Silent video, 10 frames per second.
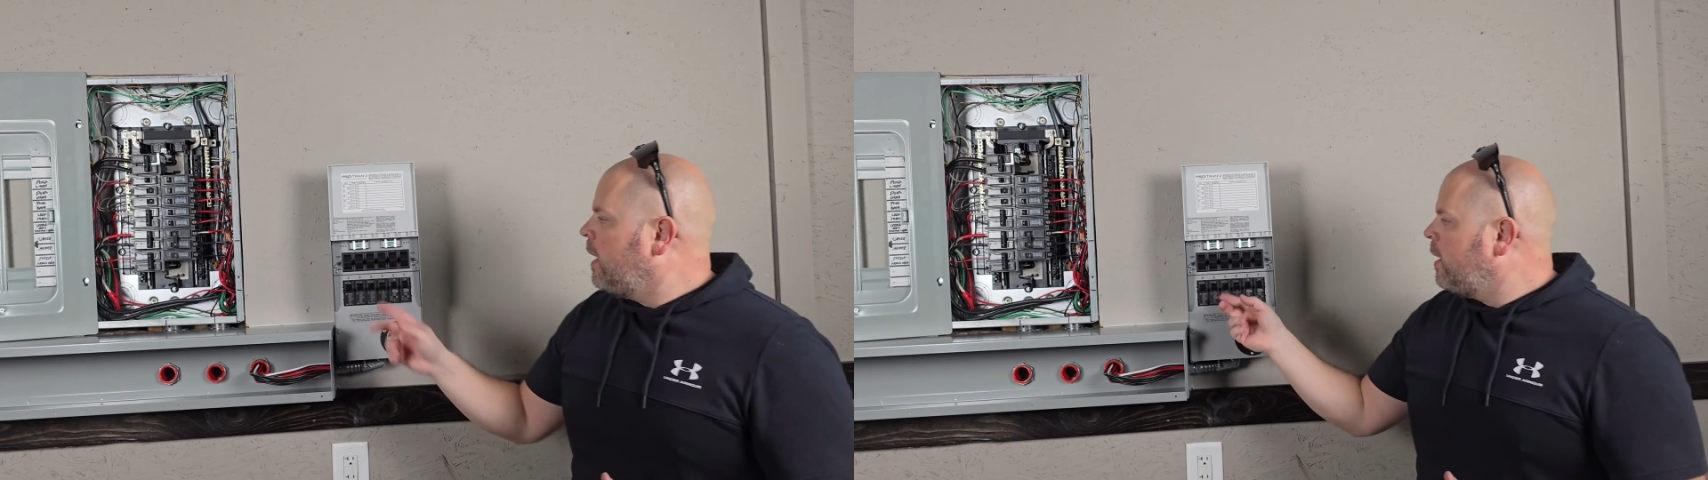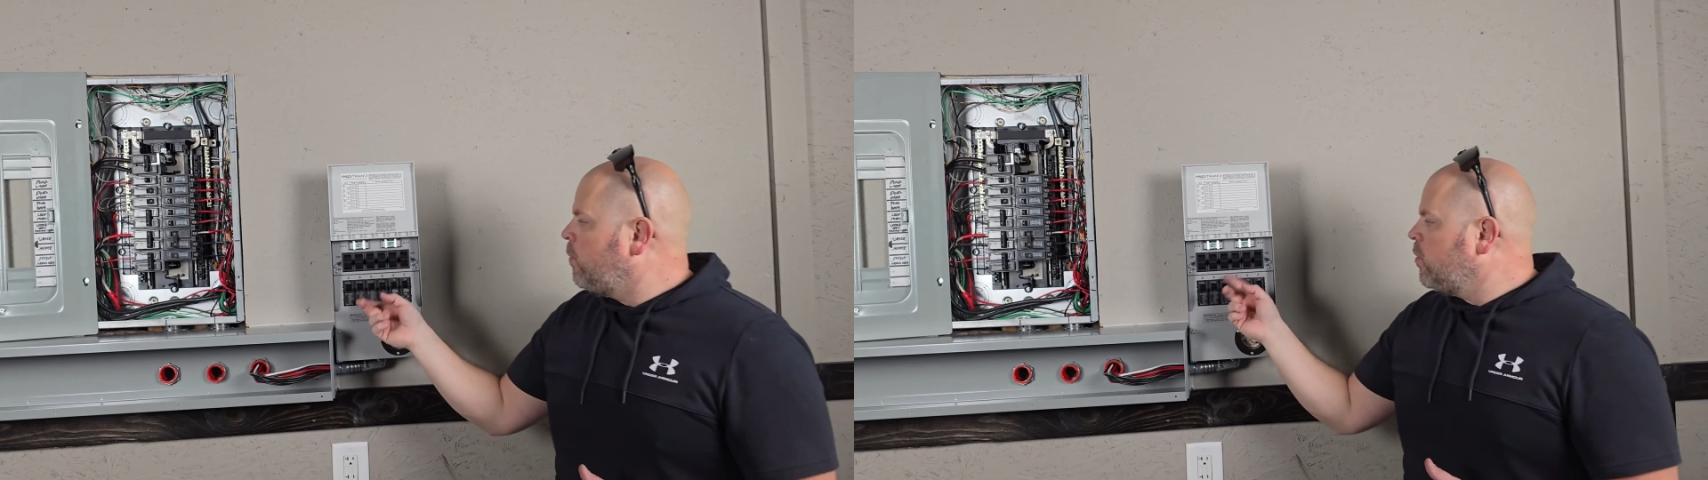
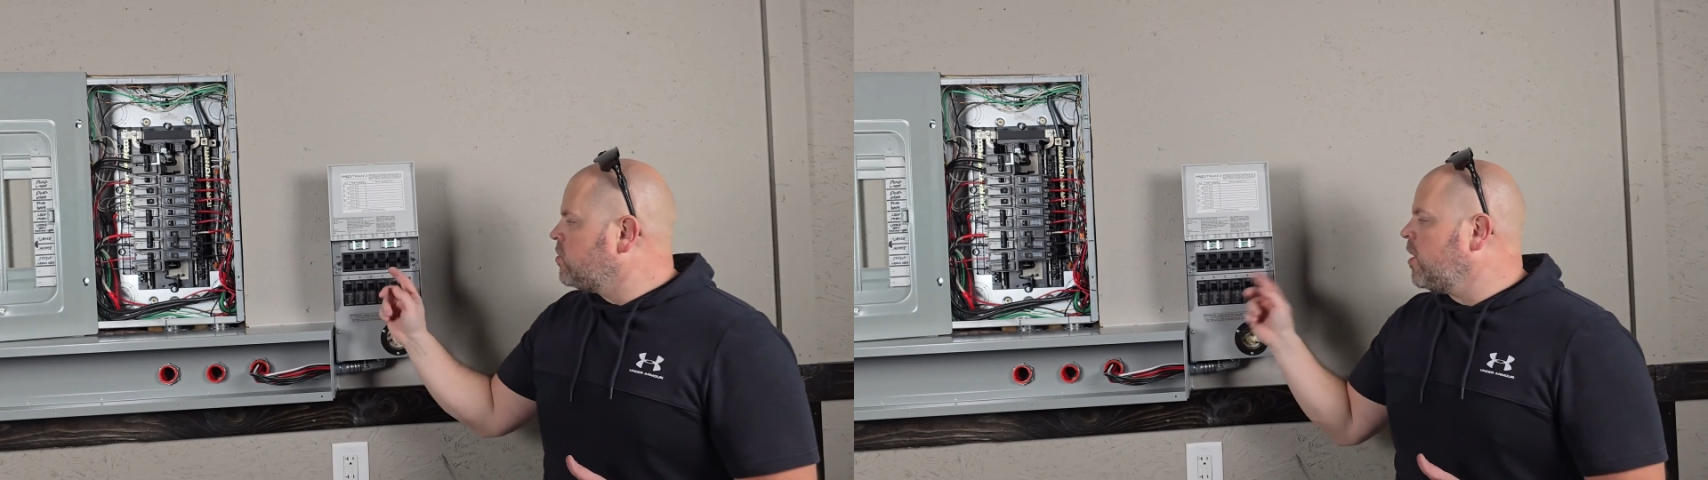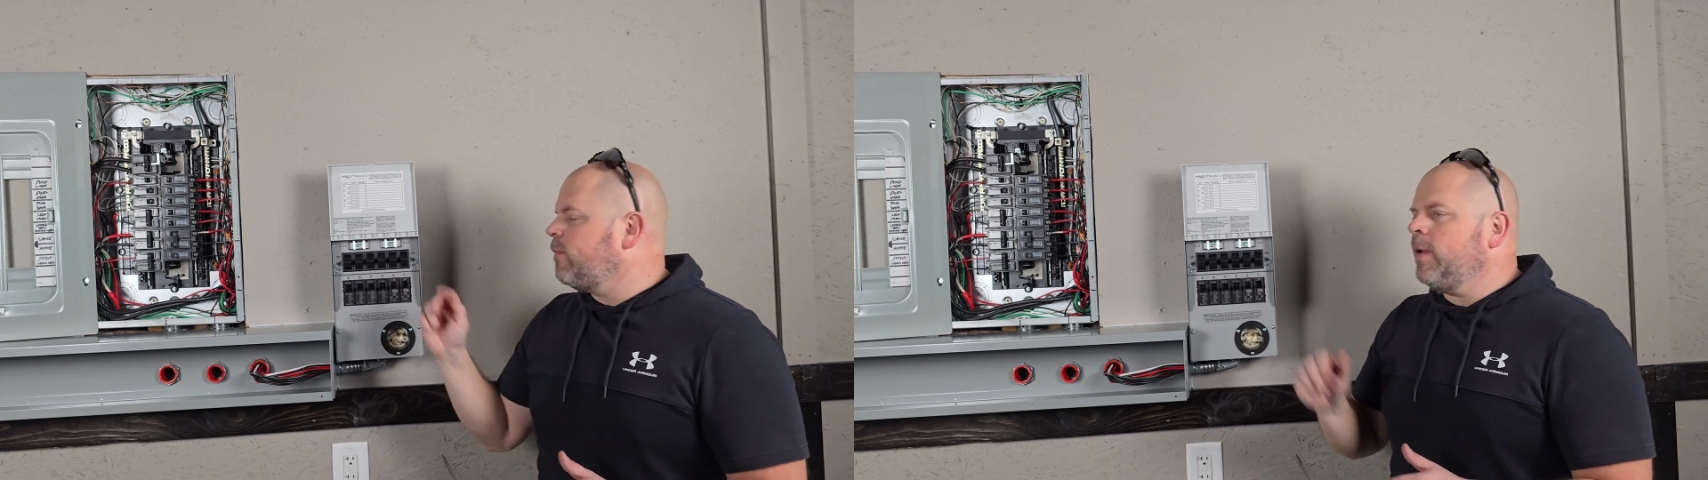and then we'll
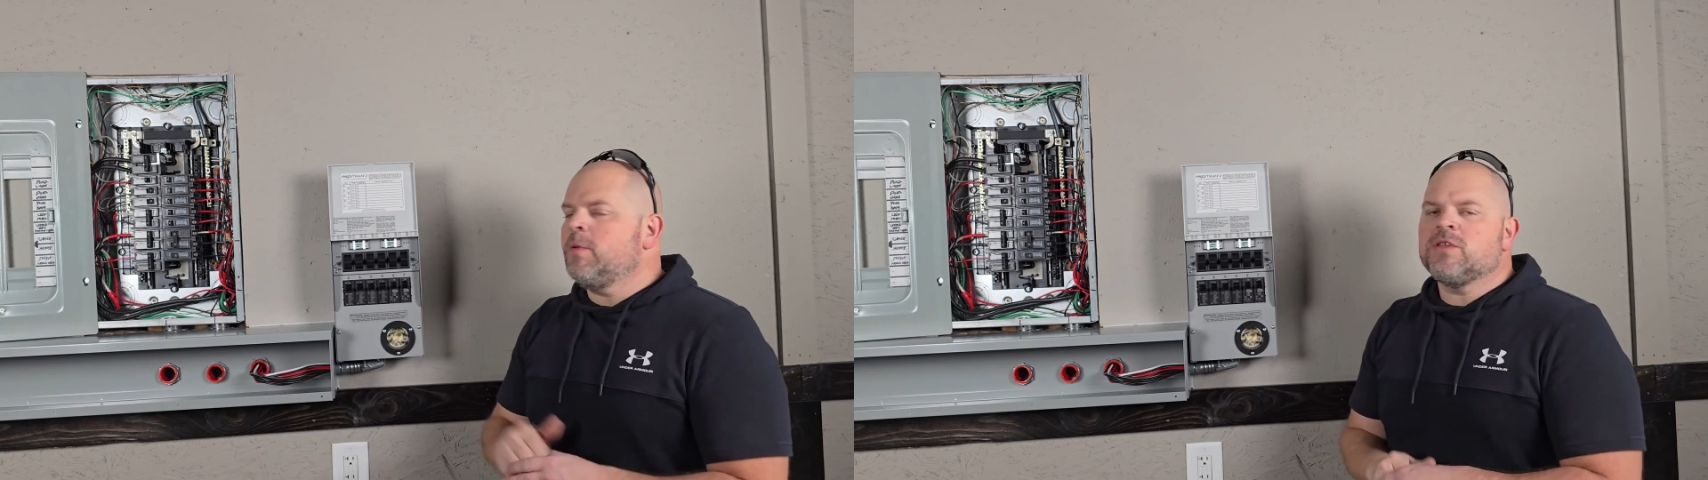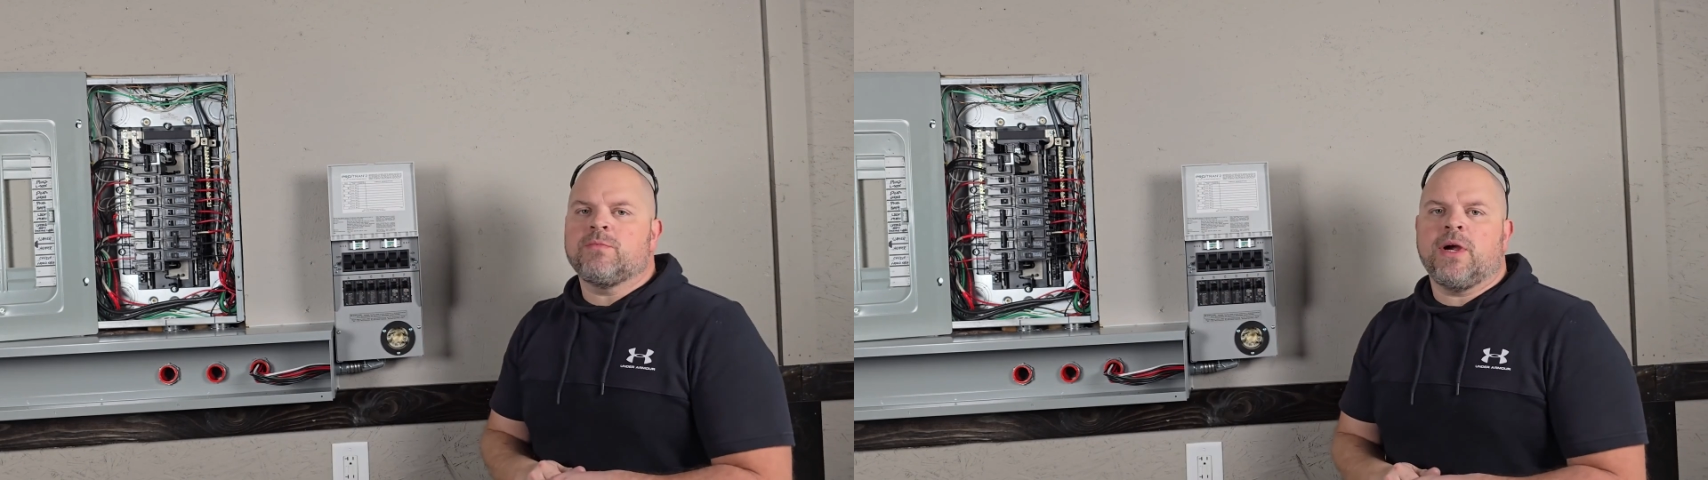start flipping some